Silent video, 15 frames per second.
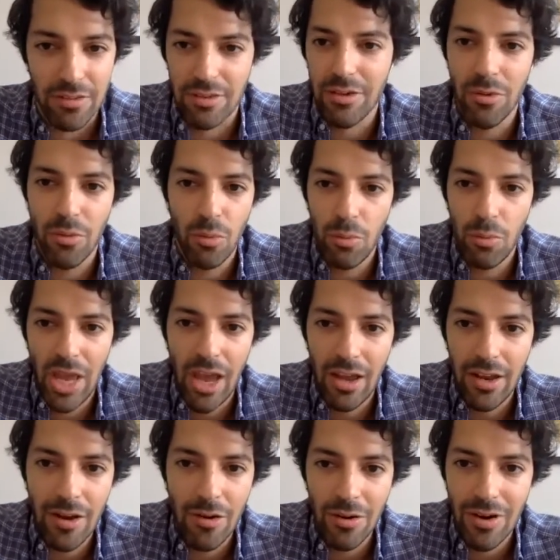So we
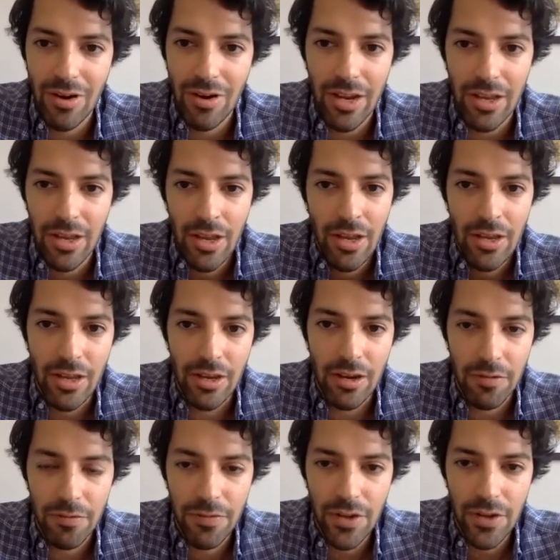had our like kind
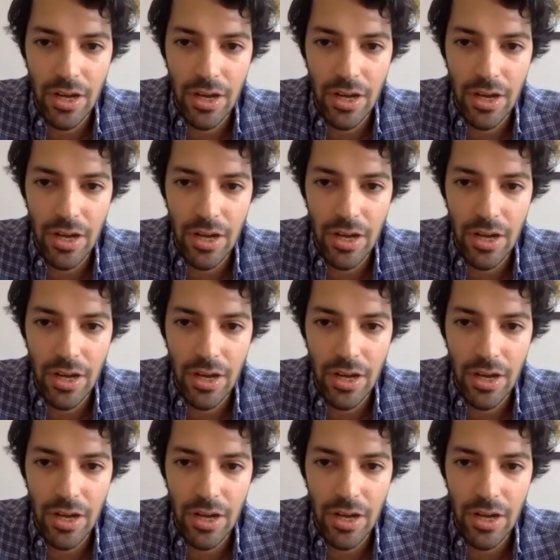of